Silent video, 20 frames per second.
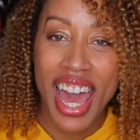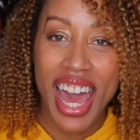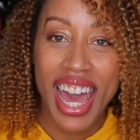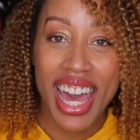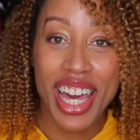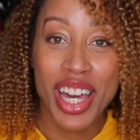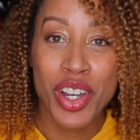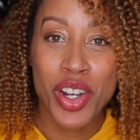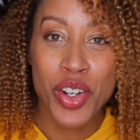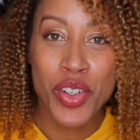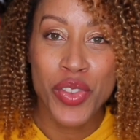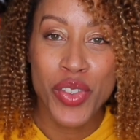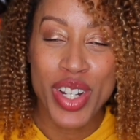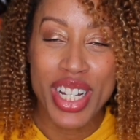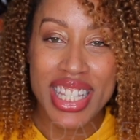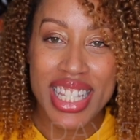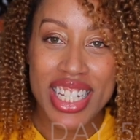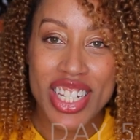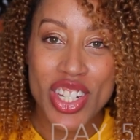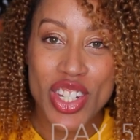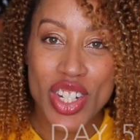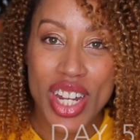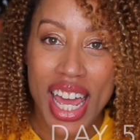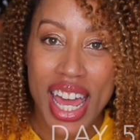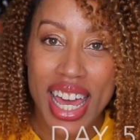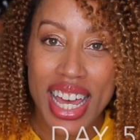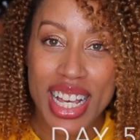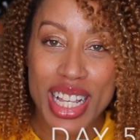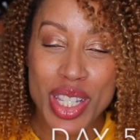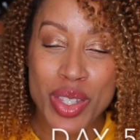Hey girlfriends, it's
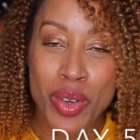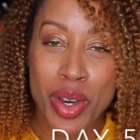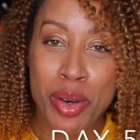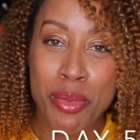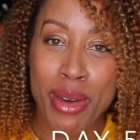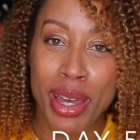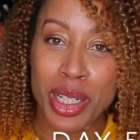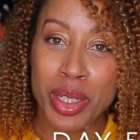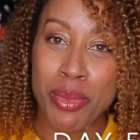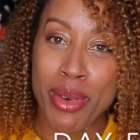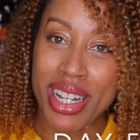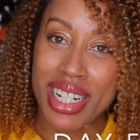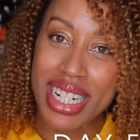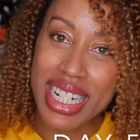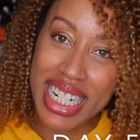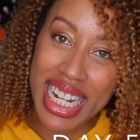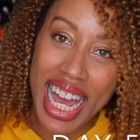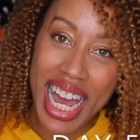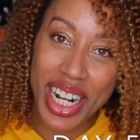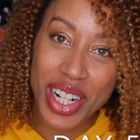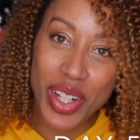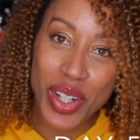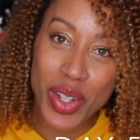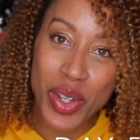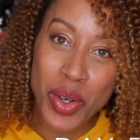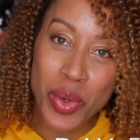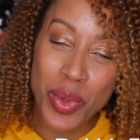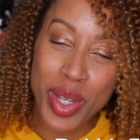Jazz. Welcome back to my channel.